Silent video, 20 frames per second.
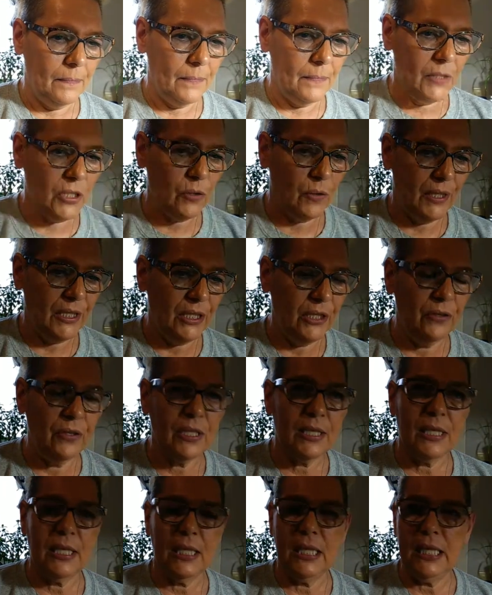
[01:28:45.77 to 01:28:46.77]
So I
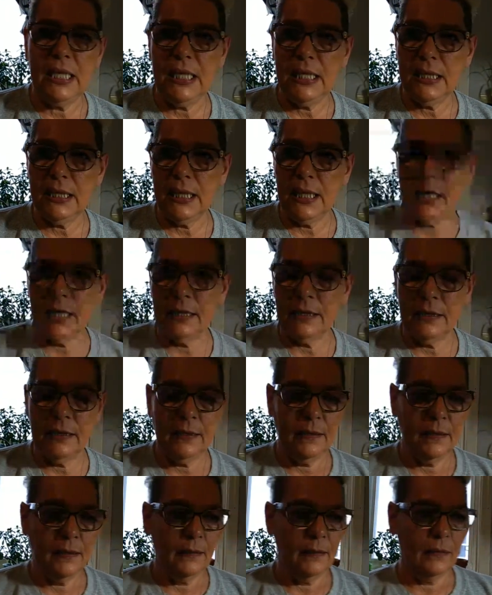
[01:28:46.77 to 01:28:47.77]
used the heat gun.
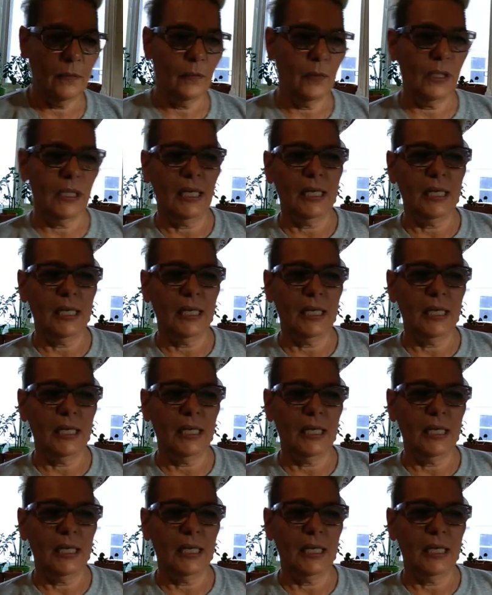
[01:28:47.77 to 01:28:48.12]
Well,